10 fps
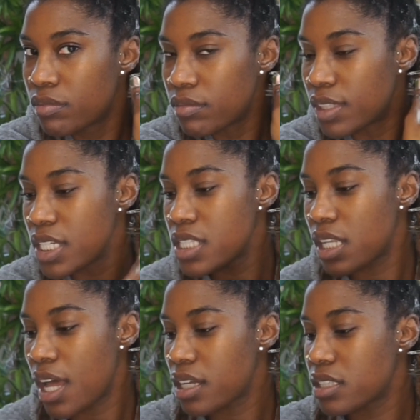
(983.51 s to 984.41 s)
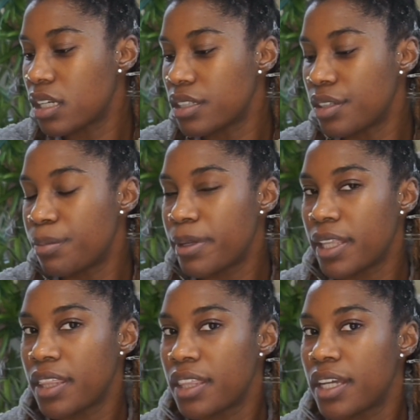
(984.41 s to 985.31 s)
These locks are a little
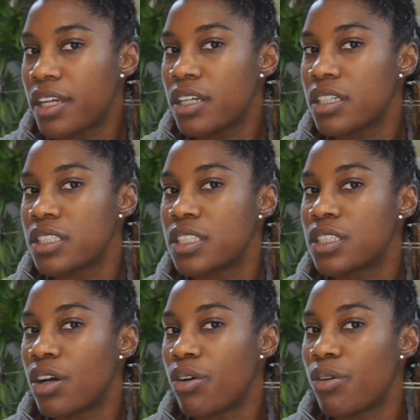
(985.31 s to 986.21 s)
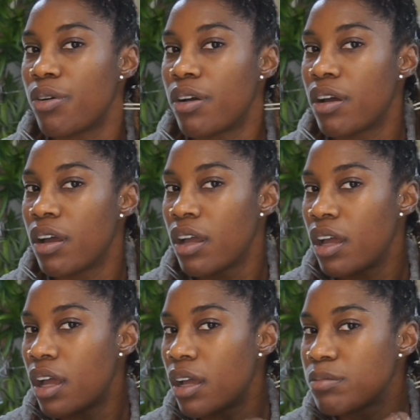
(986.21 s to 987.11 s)
bit thicker, so
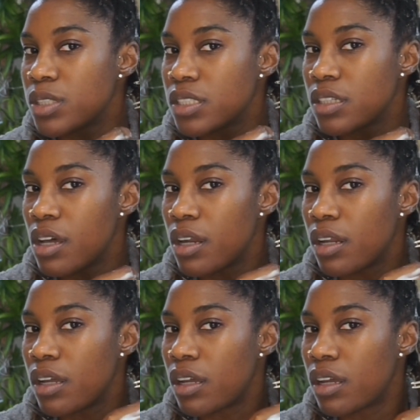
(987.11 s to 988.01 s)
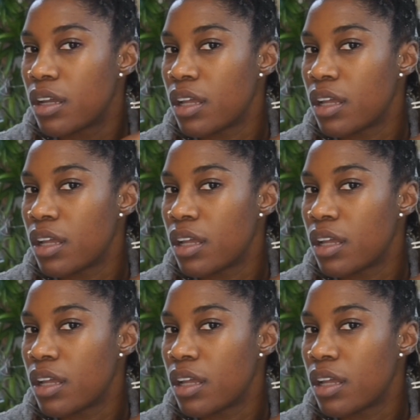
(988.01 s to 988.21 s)
I'm just gonna